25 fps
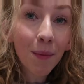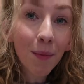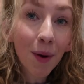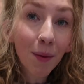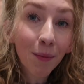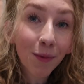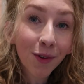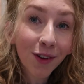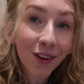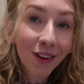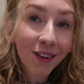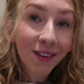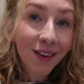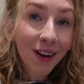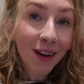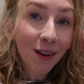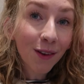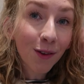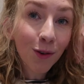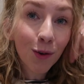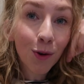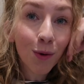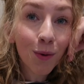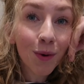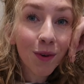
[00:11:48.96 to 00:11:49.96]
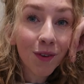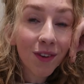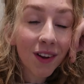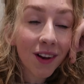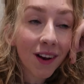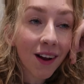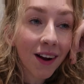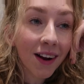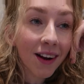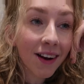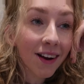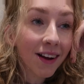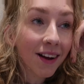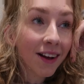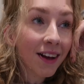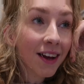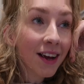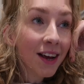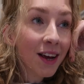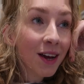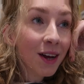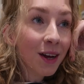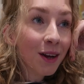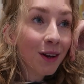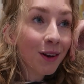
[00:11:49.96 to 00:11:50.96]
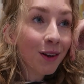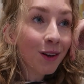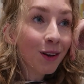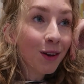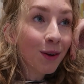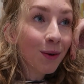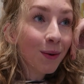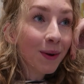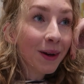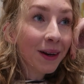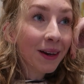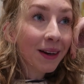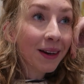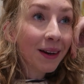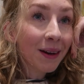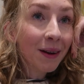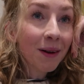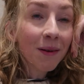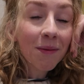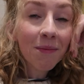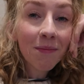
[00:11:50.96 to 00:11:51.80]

mum's just next door with Delilah during